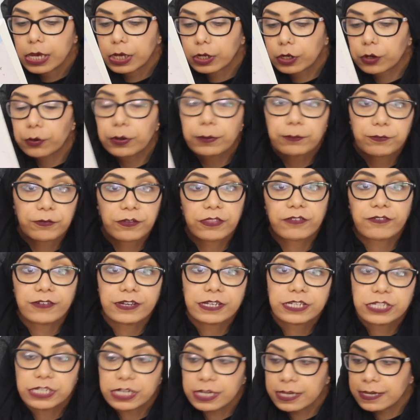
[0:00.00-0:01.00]
Chloe
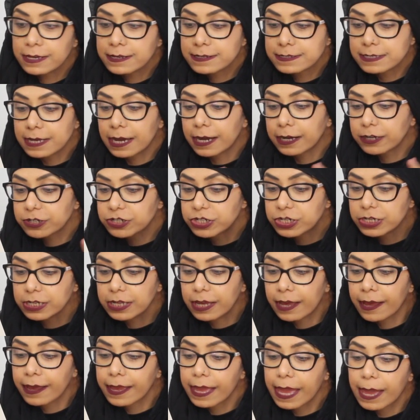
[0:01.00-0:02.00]
Brotheridge is
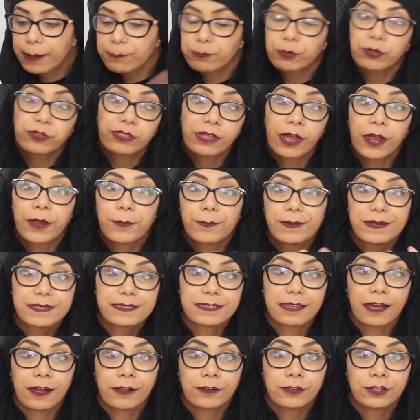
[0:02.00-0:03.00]
actually a
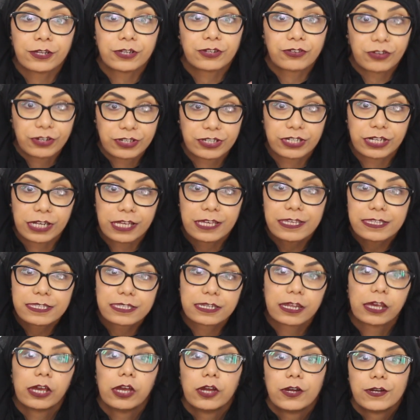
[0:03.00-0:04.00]
hypnotherapist and
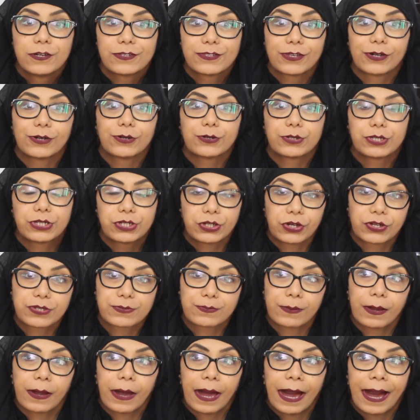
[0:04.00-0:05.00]
nutritionist, so she
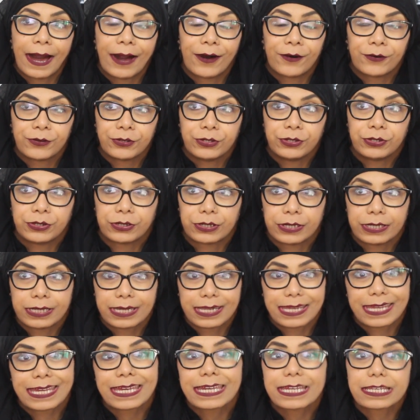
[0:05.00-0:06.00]
talks about how you could
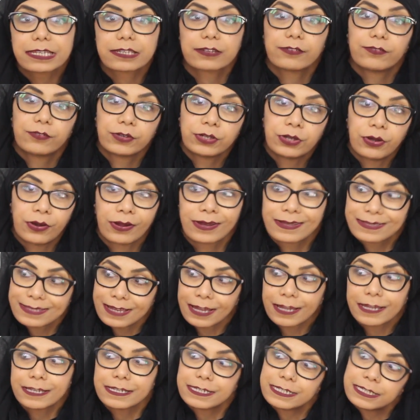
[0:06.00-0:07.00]
eat for your
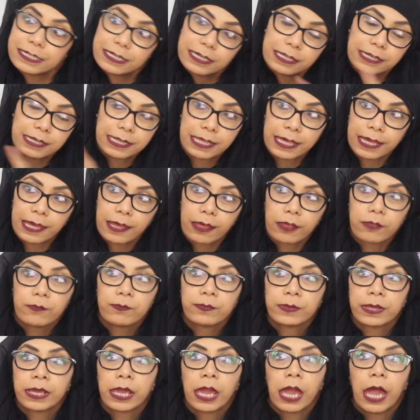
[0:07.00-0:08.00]
anxiety in here,
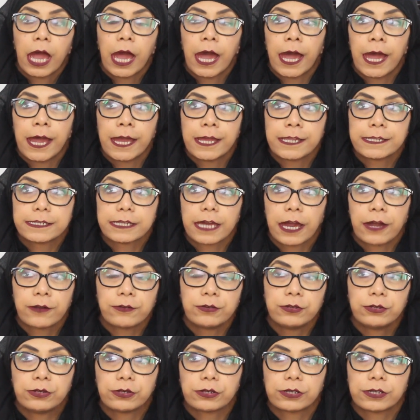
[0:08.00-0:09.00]
and how
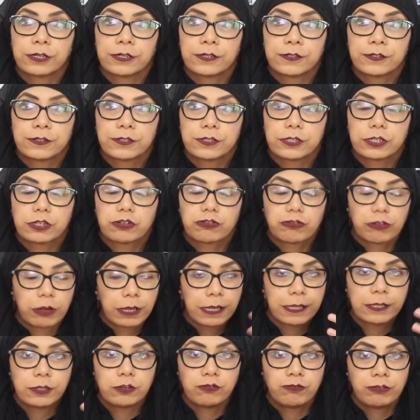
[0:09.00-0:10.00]
you can
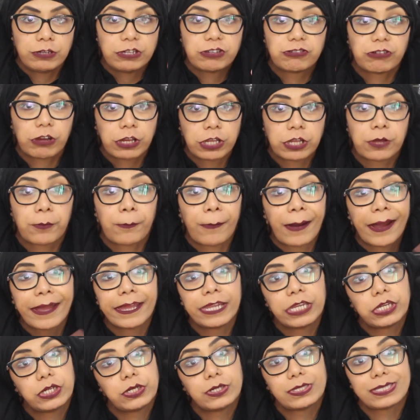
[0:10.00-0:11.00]
retrain your
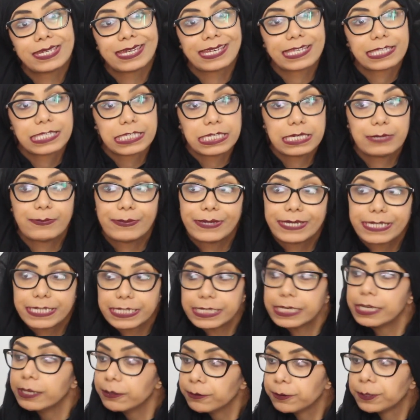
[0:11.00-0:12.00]
mind using
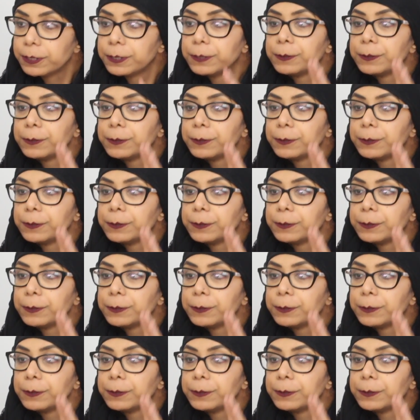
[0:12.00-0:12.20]
CBT